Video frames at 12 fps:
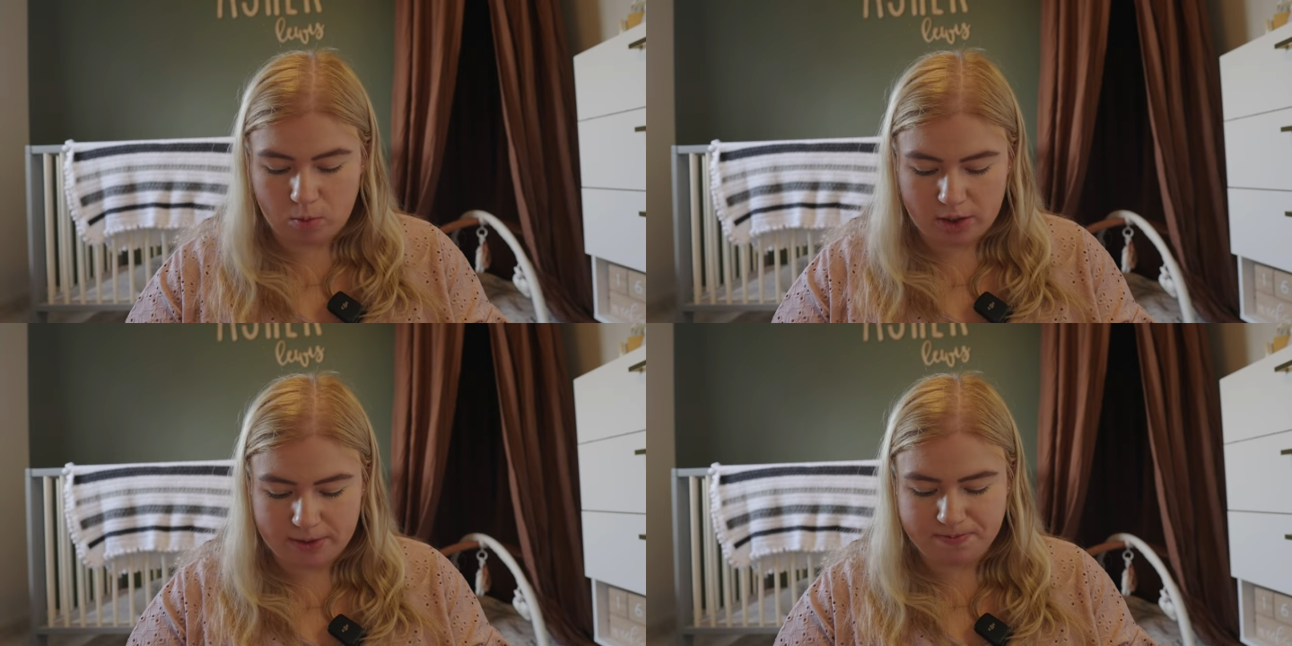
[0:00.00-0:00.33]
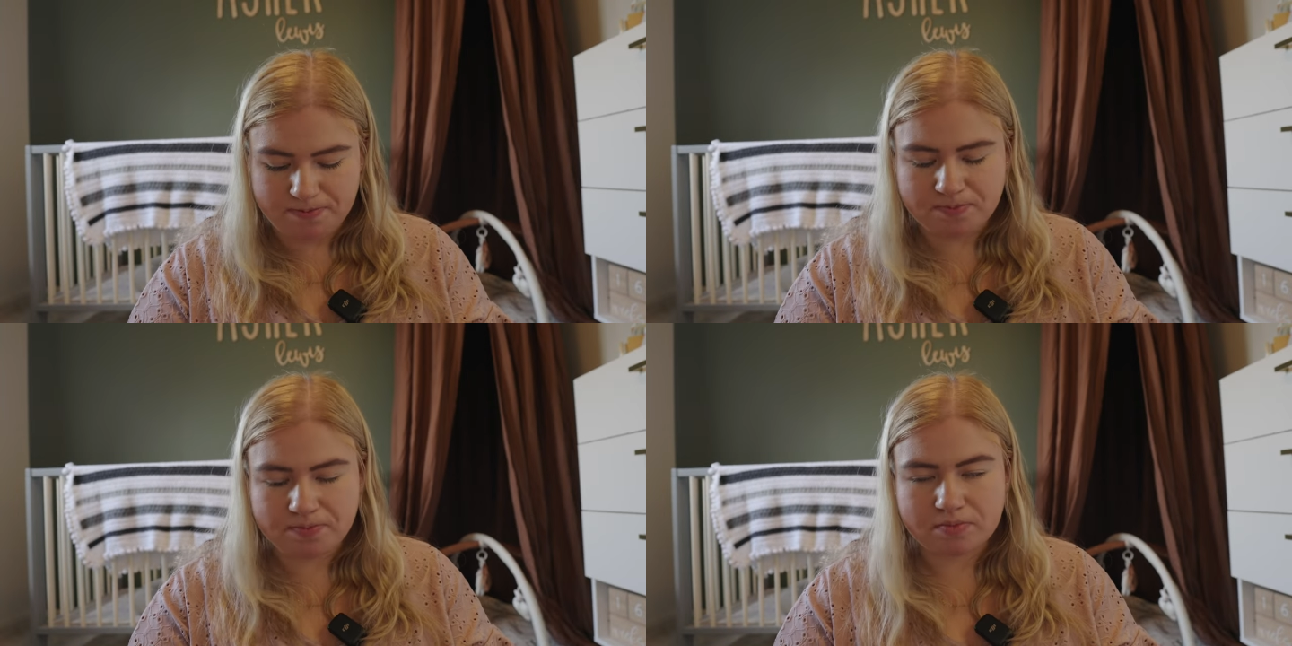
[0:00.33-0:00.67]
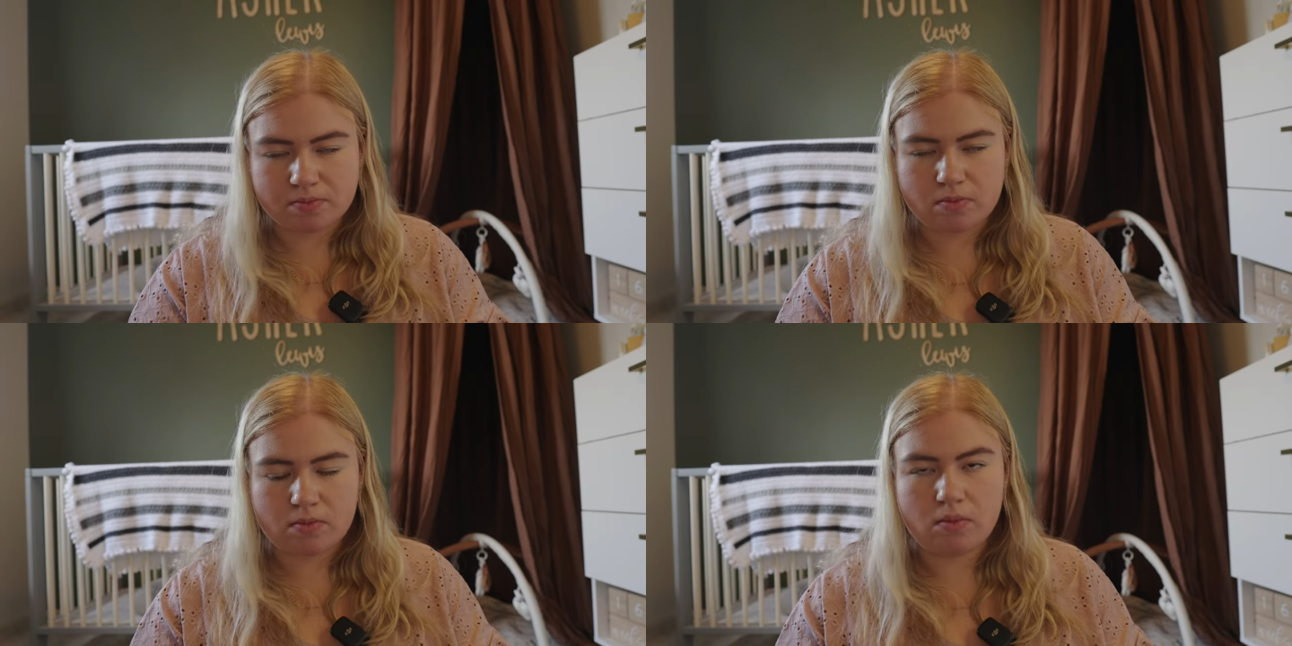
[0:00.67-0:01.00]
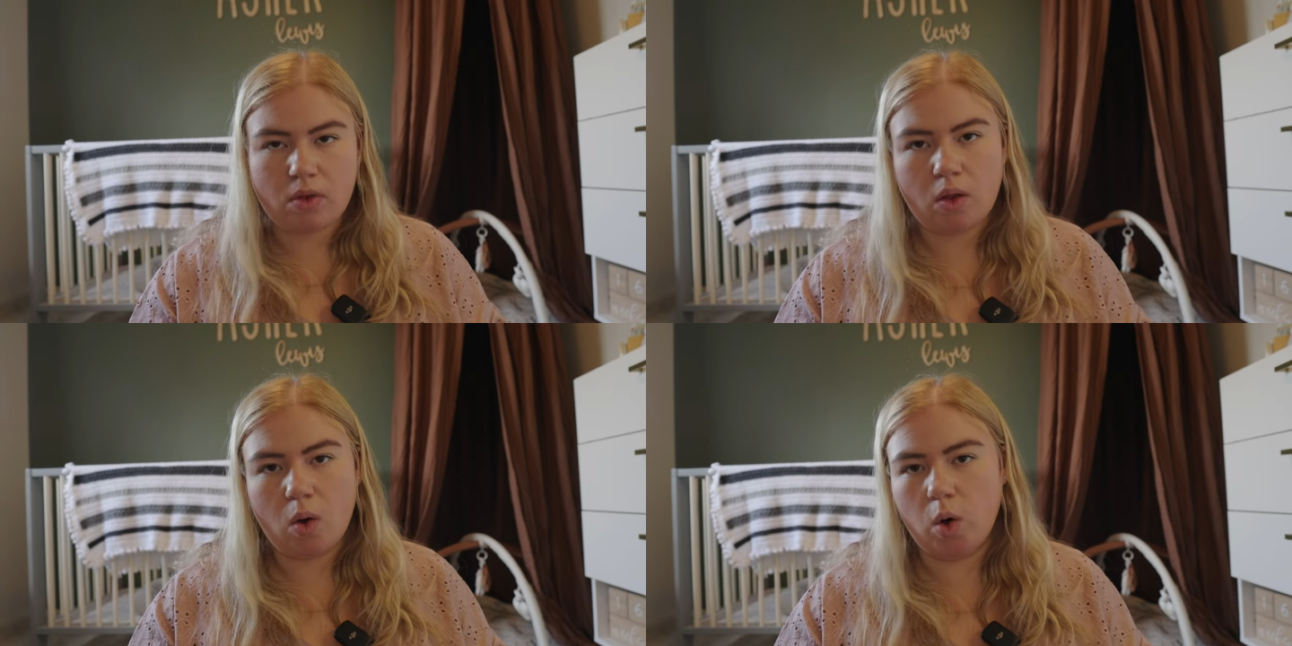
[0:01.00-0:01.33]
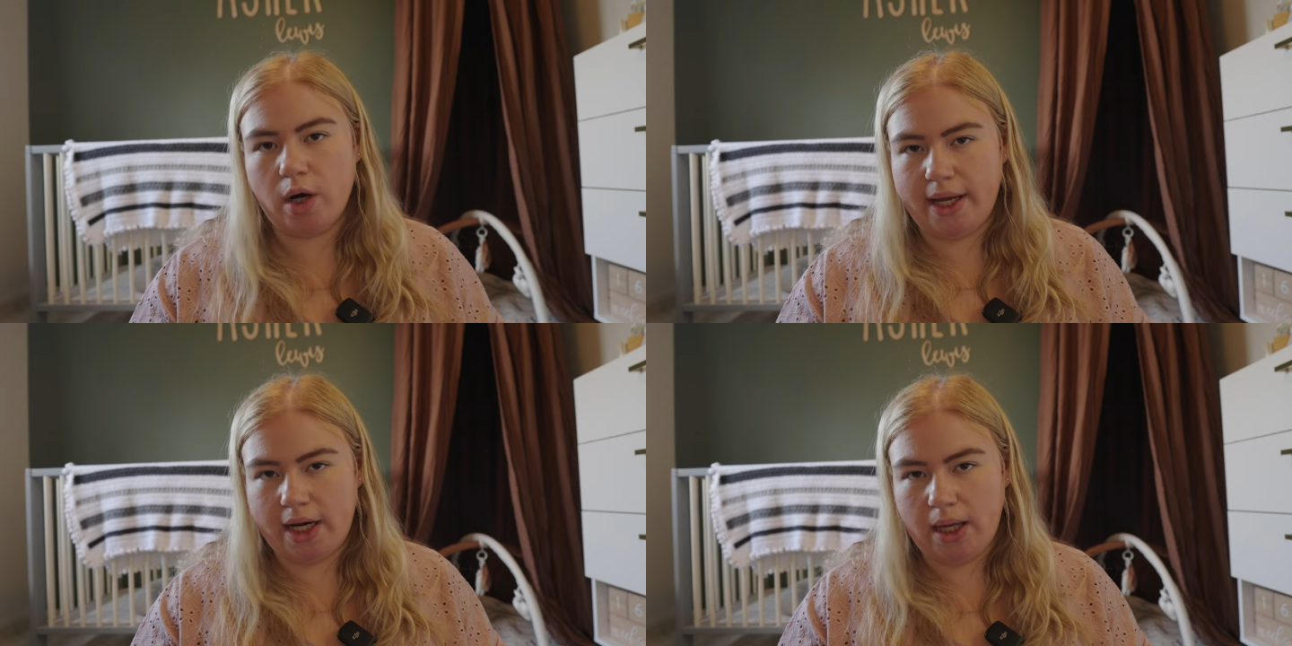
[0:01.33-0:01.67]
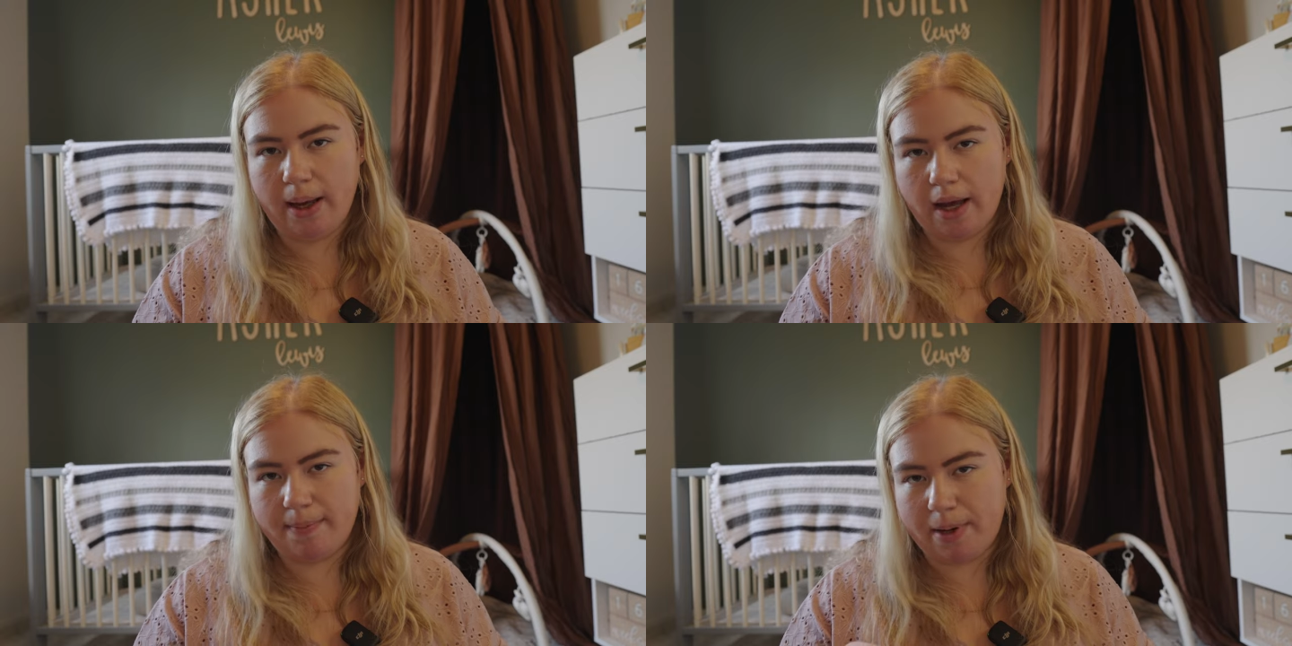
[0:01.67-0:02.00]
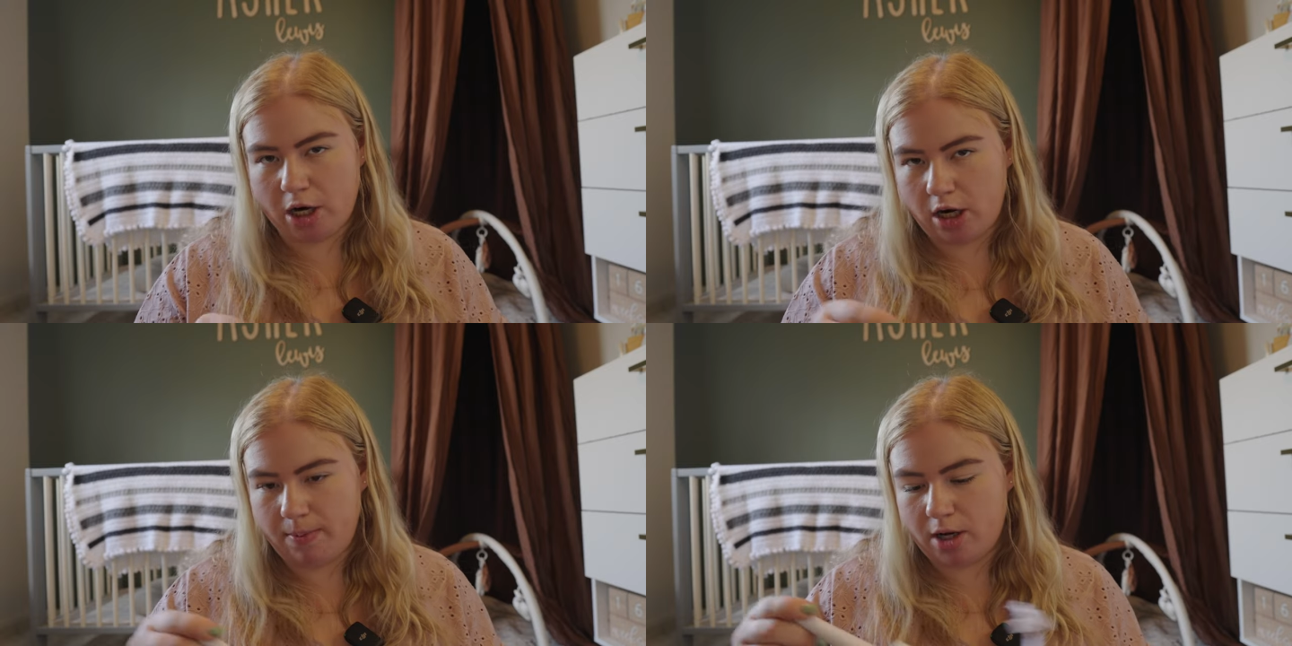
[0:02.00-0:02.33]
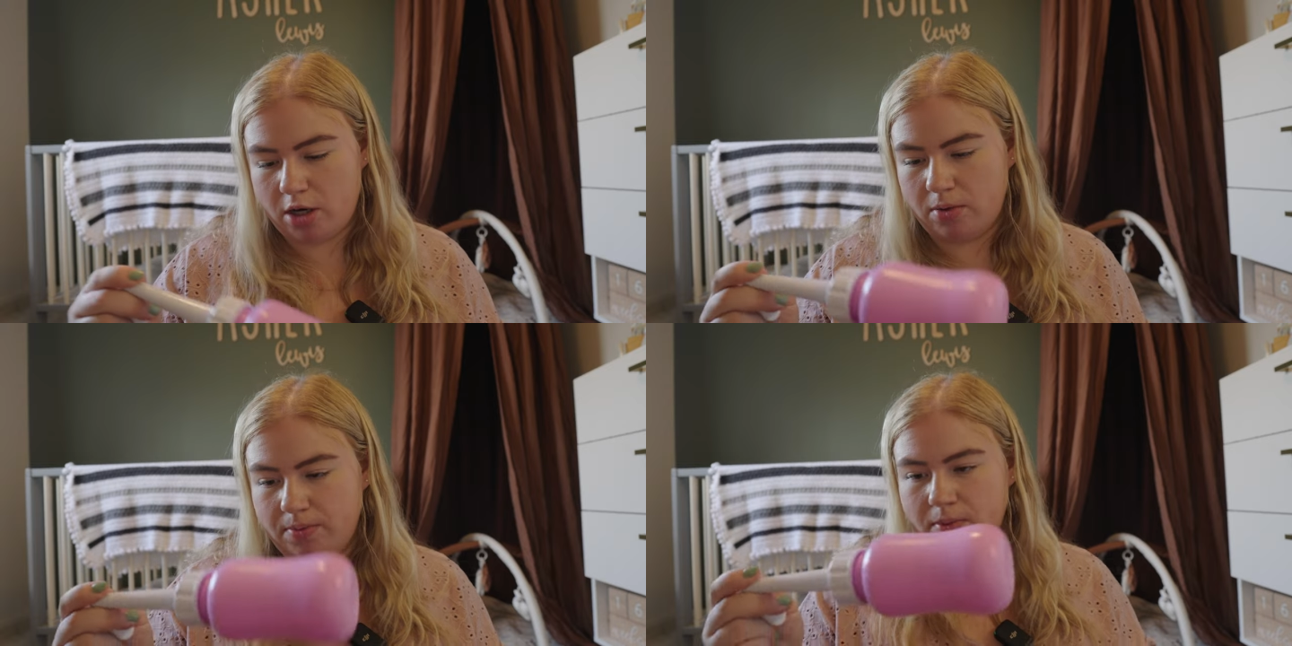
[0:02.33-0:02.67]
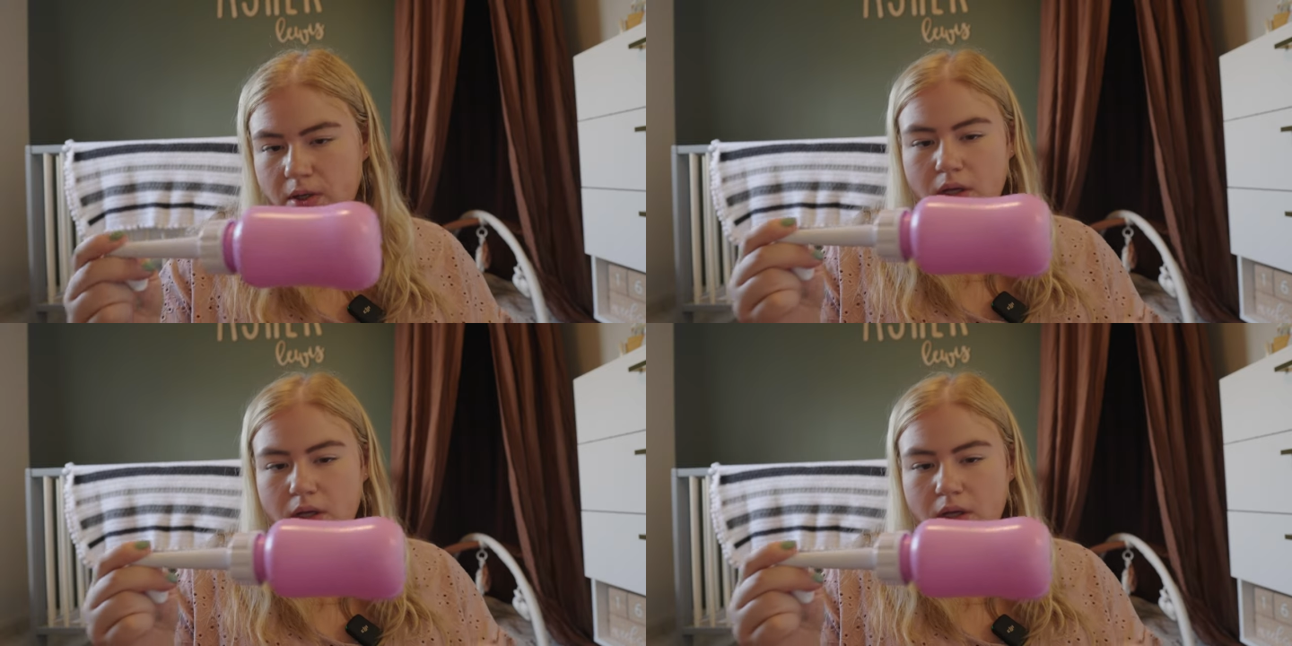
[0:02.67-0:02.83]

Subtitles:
one, or any fairy bottle